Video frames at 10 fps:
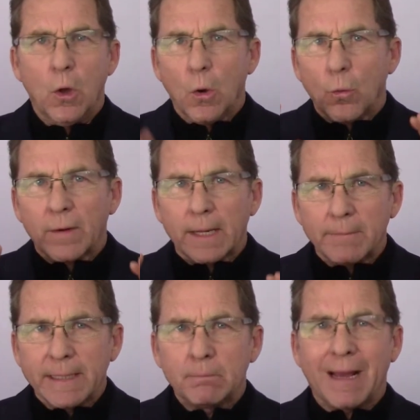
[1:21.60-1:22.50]
What I
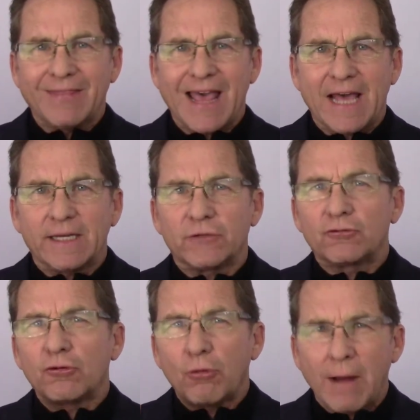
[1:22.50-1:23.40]
mean by that is
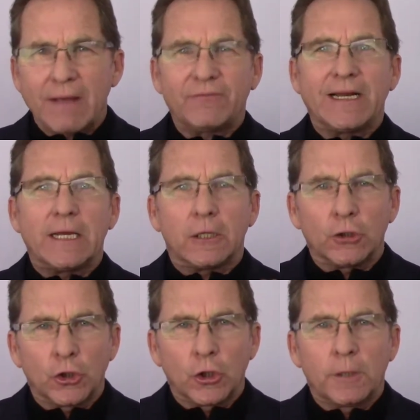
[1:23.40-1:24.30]
crafting a
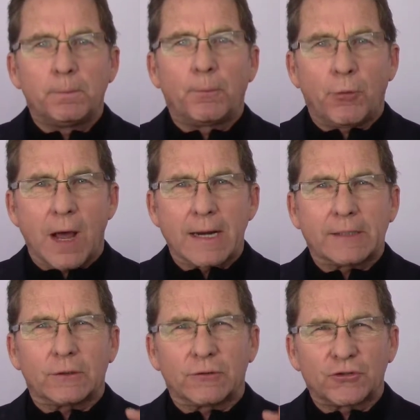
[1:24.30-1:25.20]
good product
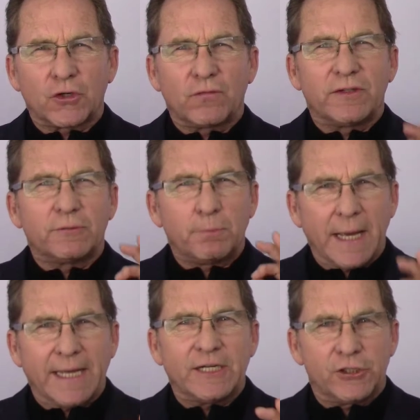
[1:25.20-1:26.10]
or service
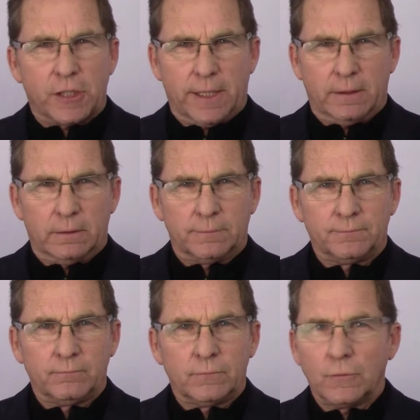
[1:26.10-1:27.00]
page title.
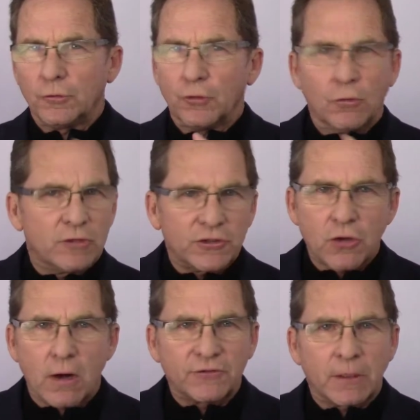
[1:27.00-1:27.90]
Don't just
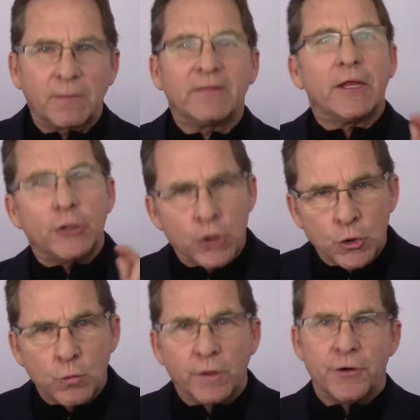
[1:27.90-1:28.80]
call it something that
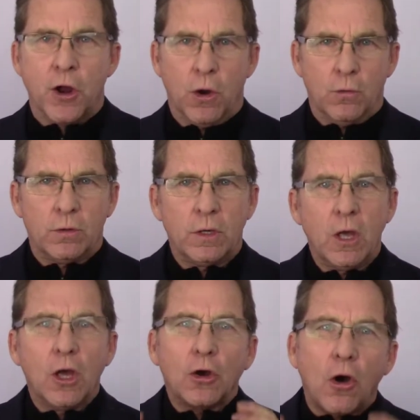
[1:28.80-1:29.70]
you would know.
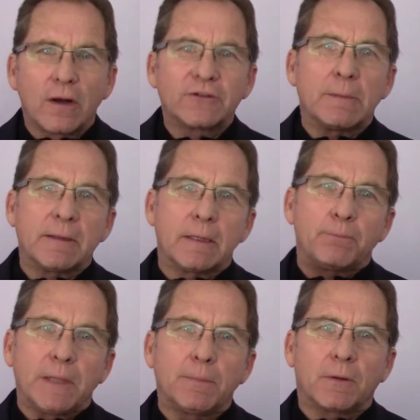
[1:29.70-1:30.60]
Call it something that
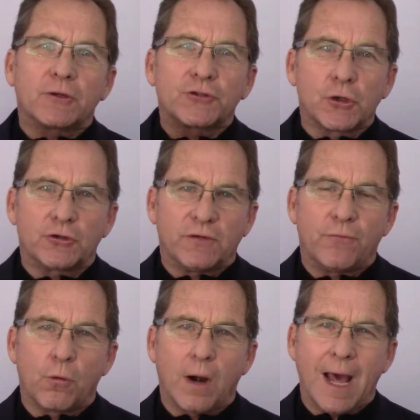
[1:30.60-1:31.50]
people are searching
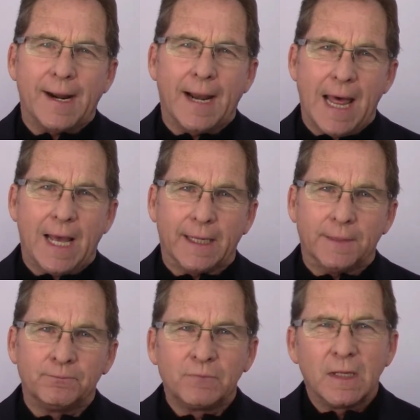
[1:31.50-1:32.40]
for online.
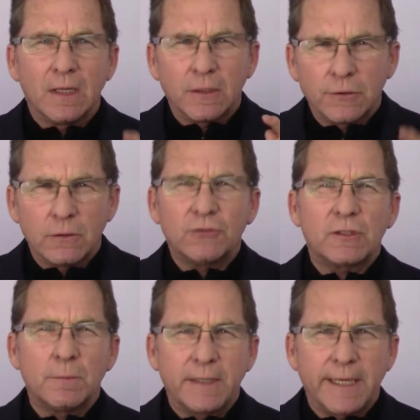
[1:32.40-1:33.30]
Do
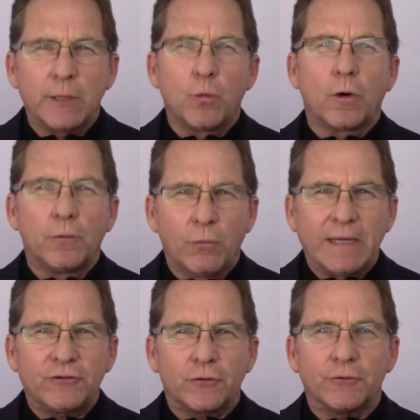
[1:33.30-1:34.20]
some keyword
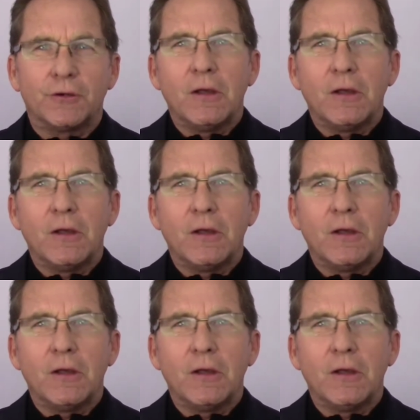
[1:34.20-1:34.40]
research.